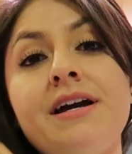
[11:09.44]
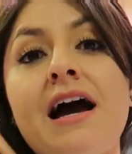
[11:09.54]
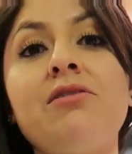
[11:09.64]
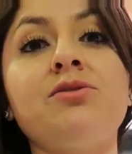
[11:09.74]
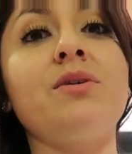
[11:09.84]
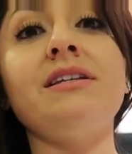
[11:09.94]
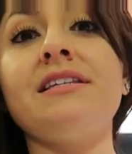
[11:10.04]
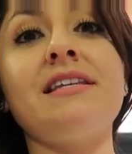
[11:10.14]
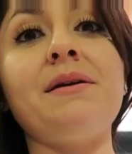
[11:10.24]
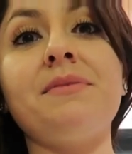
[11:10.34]
yeah, I was wearing the
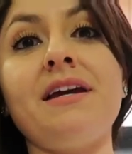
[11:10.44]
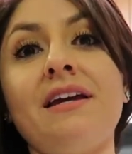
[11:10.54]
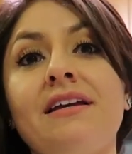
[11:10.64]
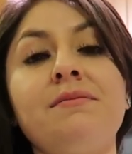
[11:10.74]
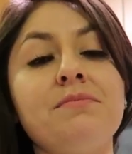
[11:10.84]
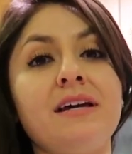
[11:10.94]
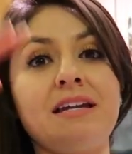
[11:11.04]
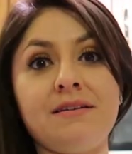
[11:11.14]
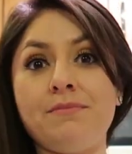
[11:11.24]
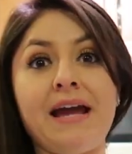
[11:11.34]
same thing
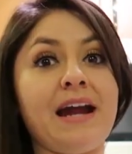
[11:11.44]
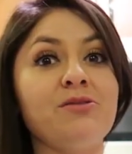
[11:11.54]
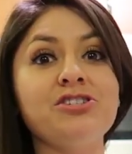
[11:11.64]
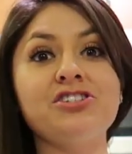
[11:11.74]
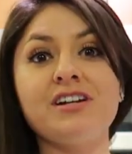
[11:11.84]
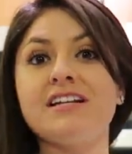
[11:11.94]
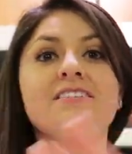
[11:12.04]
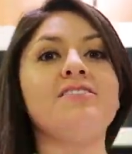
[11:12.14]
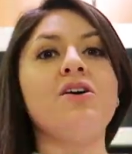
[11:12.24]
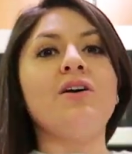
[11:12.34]
and my hair was straight,
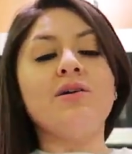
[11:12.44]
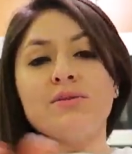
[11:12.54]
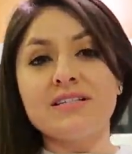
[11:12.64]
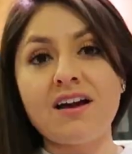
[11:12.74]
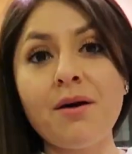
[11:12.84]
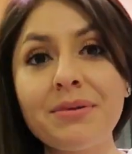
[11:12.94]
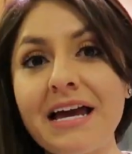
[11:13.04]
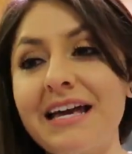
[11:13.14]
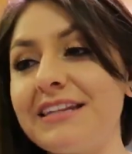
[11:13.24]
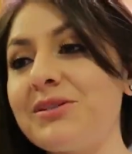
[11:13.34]
so it was not
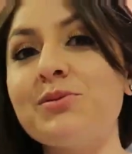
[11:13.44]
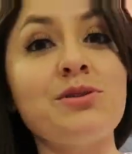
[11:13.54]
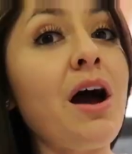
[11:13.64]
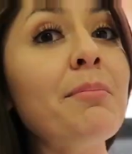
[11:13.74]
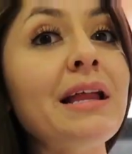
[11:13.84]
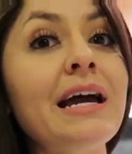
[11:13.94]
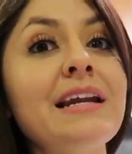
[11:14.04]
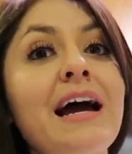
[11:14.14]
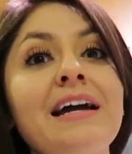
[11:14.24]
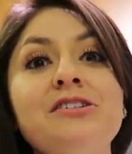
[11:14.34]
planned. This was not
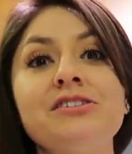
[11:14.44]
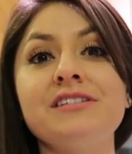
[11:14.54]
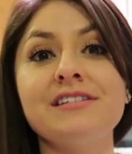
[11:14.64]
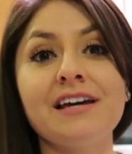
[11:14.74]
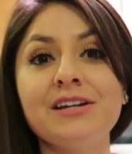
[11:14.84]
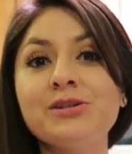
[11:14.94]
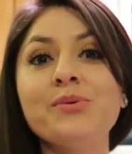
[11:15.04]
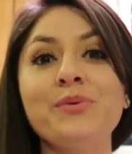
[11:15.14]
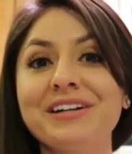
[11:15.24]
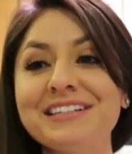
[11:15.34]
planned, I just decided to
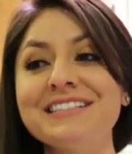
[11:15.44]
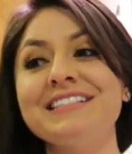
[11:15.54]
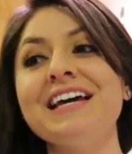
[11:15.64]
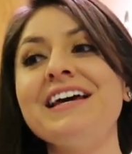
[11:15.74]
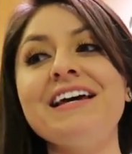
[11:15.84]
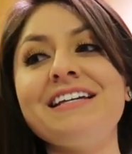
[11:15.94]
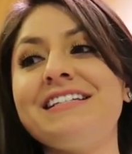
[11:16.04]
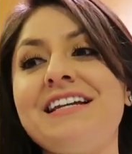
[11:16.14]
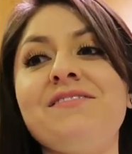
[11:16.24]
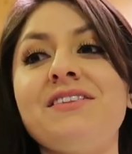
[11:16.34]
wear this.
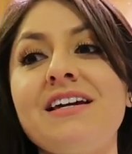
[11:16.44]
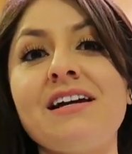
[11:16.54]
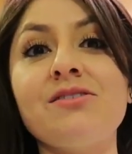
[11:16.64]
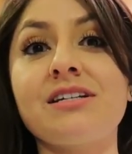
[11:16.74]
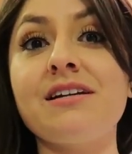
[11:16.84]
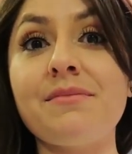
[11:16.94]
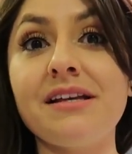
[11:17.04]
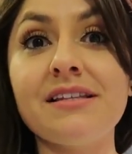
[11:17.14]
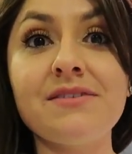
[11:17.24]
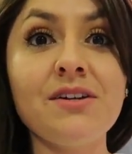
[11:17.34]
Didn't even think I was gonna
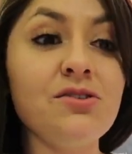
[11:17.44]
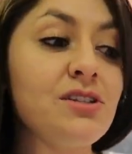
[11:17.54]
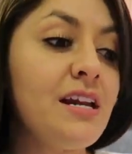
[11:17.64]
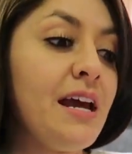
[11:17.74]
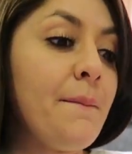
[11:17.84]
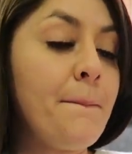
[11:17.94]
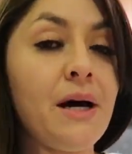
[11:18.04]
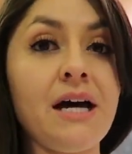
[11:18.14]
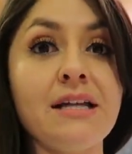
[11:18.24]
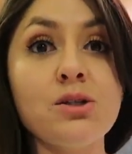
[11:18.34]
make this video today,
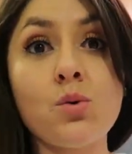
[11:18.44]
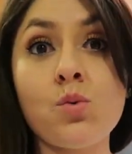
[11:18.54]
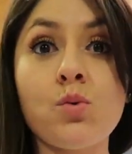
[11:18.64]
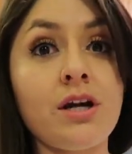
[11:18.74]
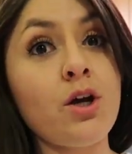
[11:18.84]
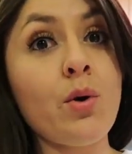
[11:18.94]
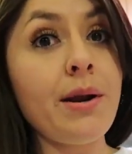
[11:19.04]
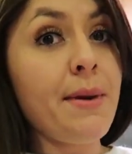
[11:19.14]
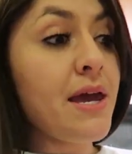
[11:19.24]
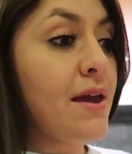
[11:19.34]
but we're gonna go ahead
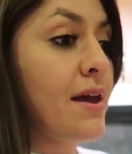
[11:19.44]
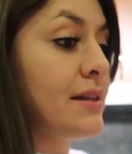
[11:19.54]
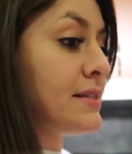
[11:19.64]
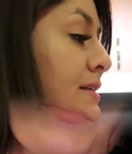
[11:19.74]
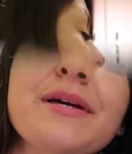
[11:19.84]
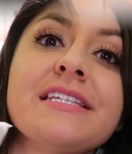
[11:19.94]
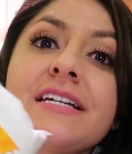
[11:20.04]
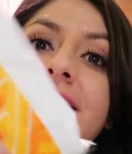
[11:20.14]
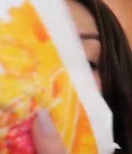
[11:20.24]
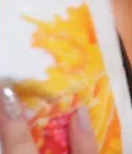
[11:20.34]
and make it. Okay, so
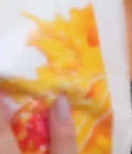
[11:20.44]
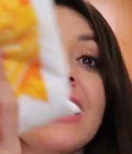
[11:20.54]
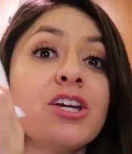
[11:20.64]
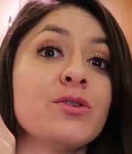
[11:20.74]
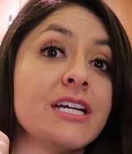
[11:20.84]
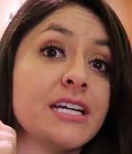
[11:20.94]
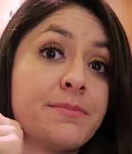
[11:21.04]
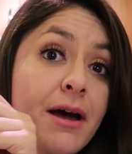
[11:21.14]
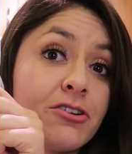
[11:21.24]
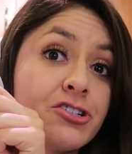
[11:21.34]
basically you
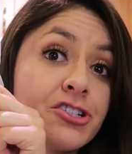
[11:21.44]
need powdered